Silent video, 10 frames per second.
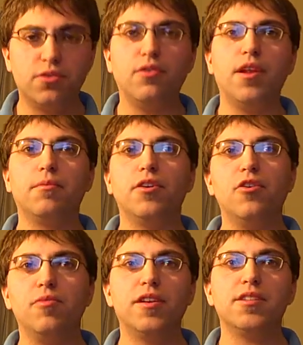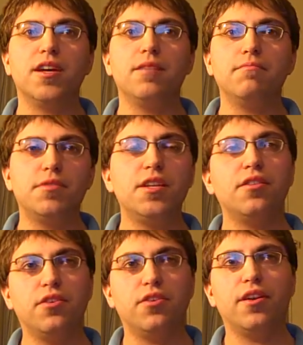don't let him go because I
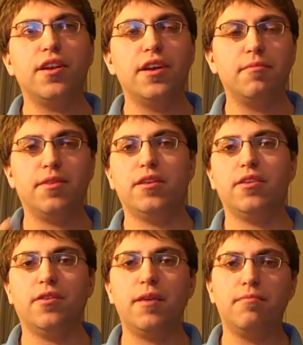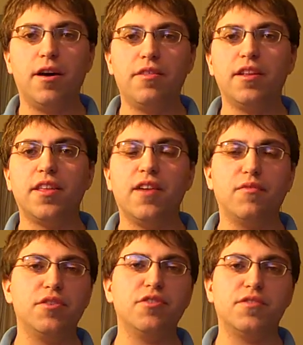see the good in him and, you know, I, I think that
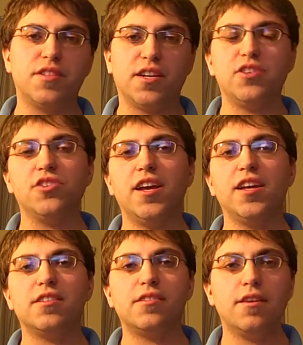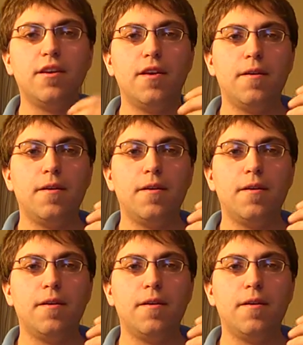everyone deserves a second chance.